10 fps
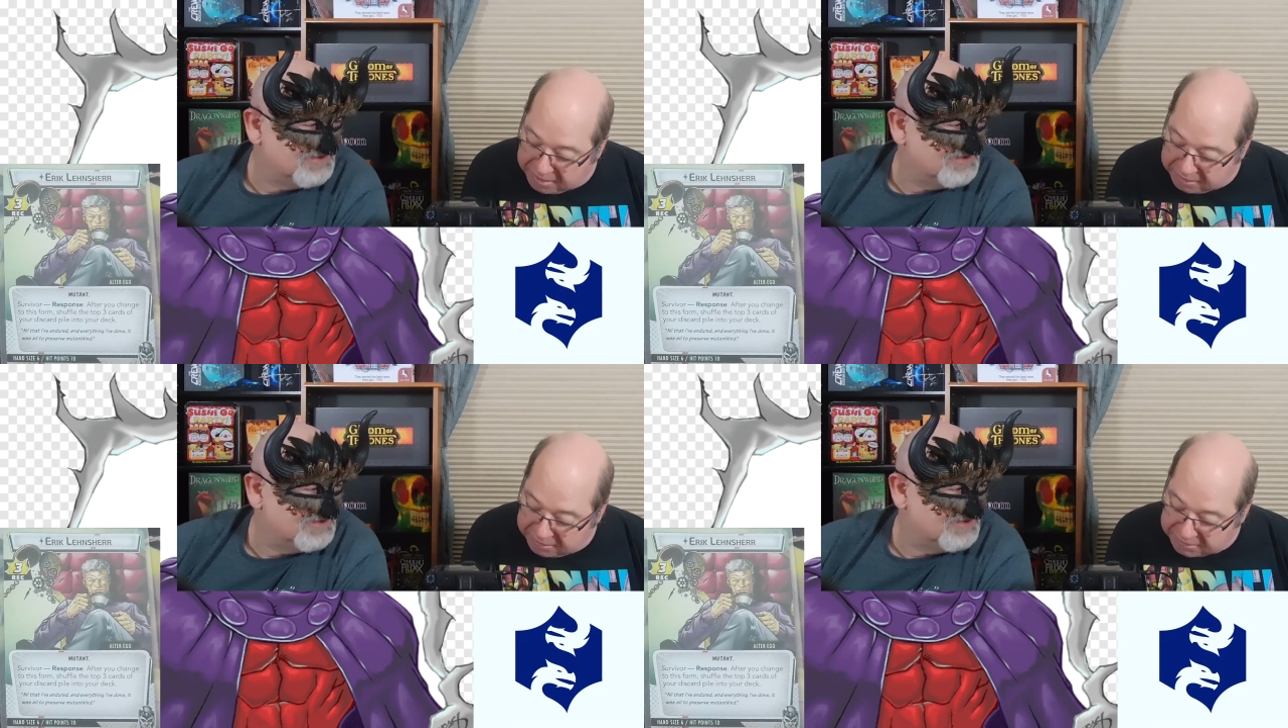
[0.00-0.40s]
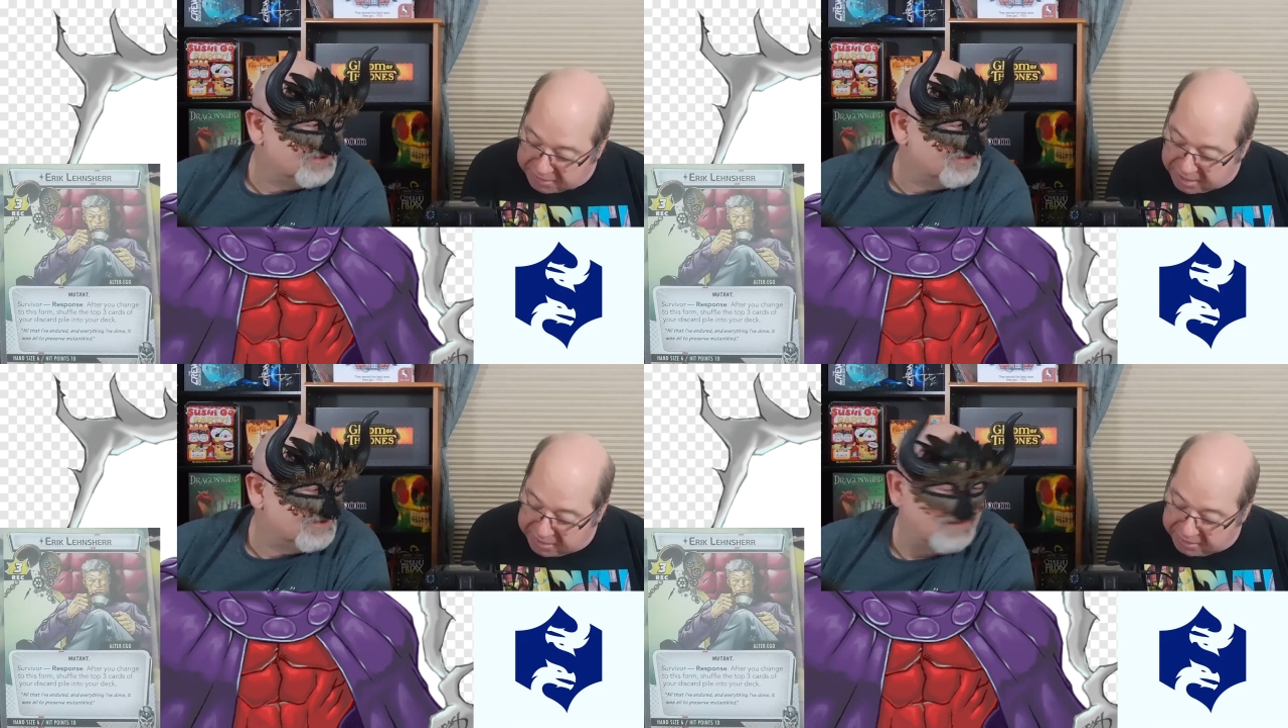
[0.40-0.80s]
He's
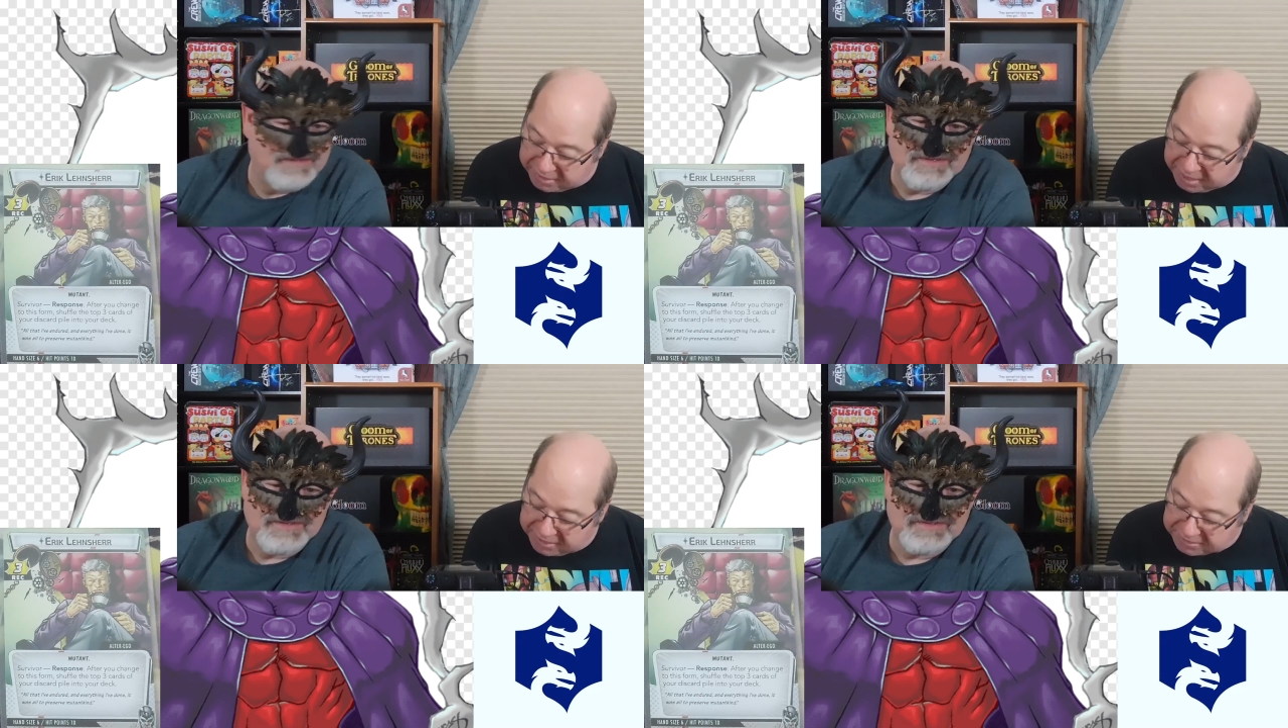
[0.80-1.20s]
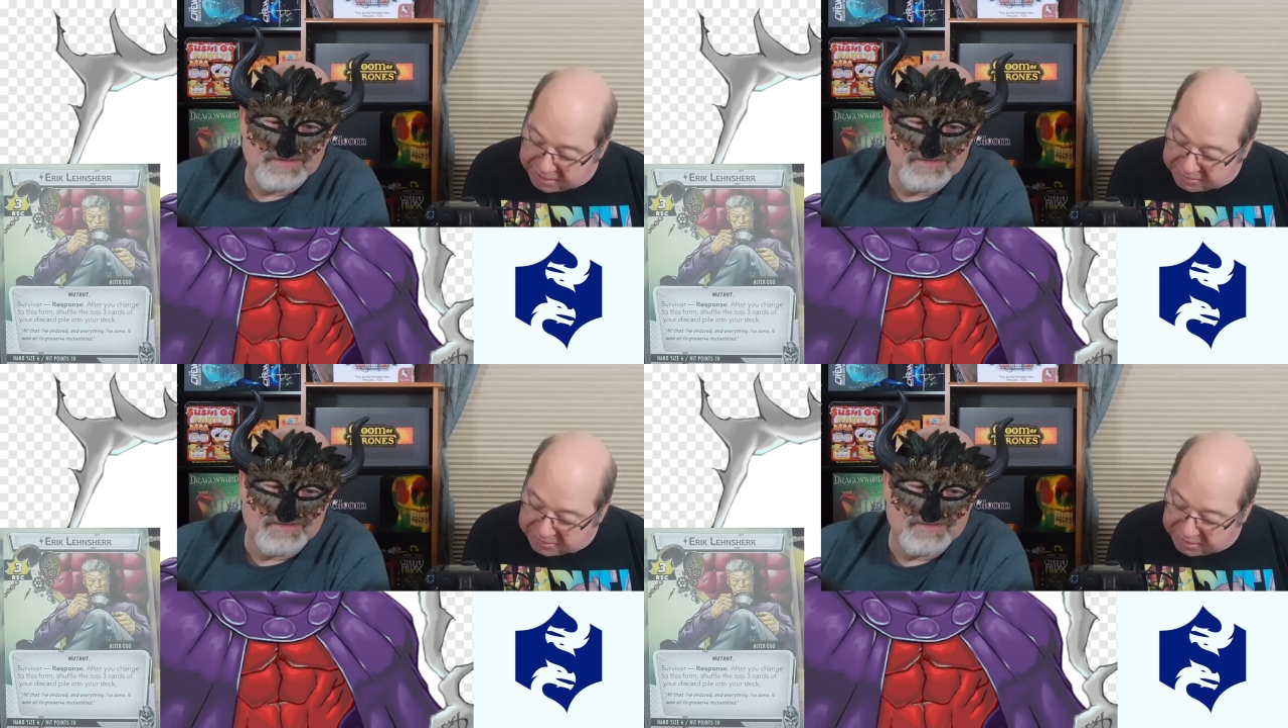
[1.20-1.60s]
got a hand
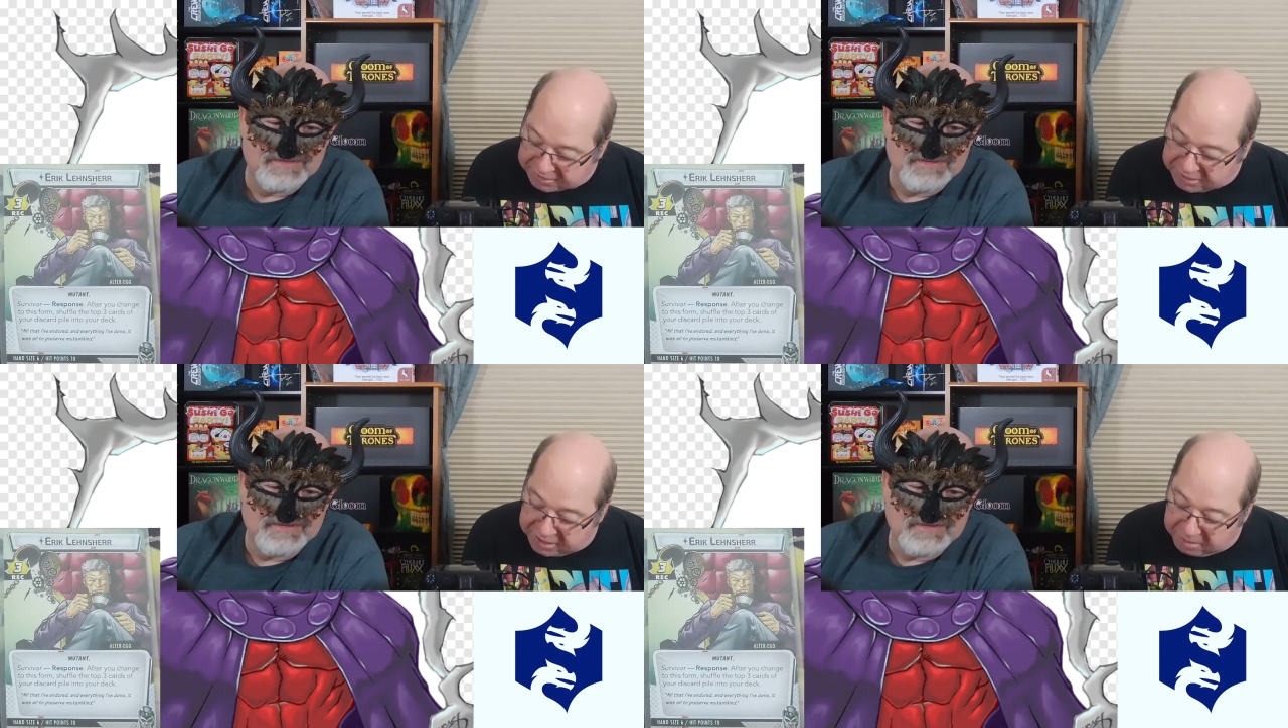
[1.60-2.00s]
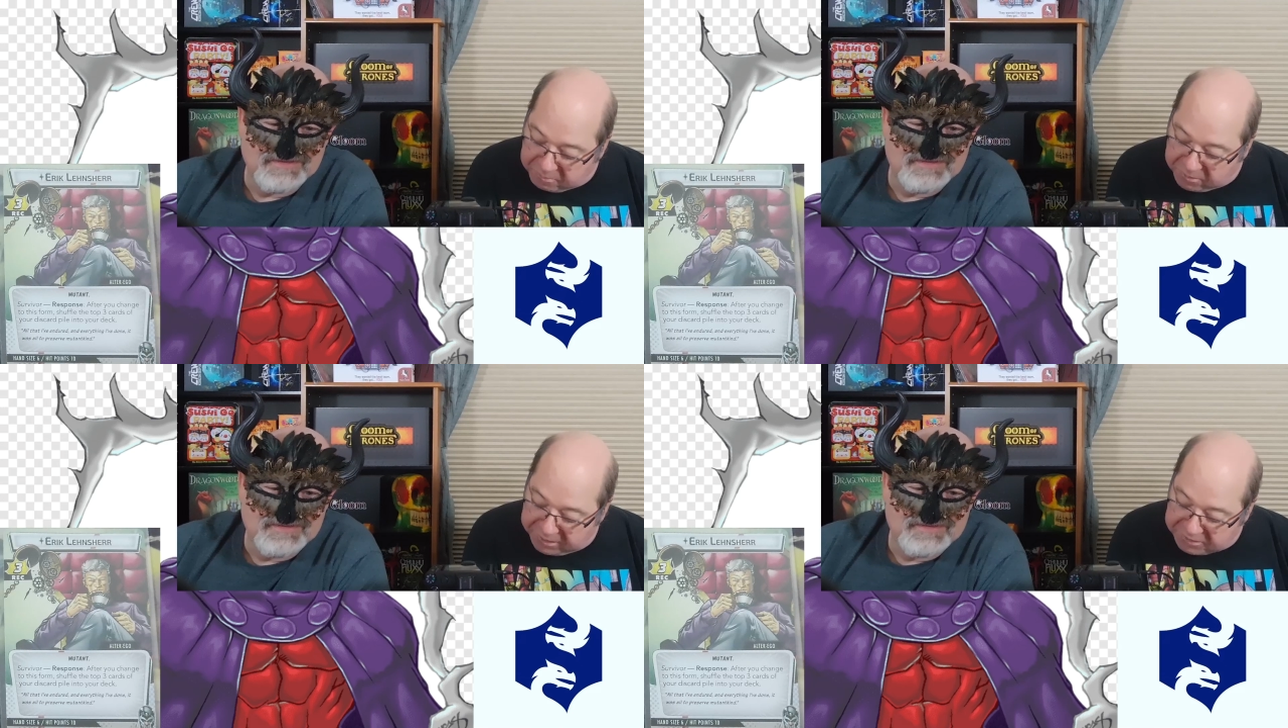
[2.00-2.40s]
size 6, 10 hit points,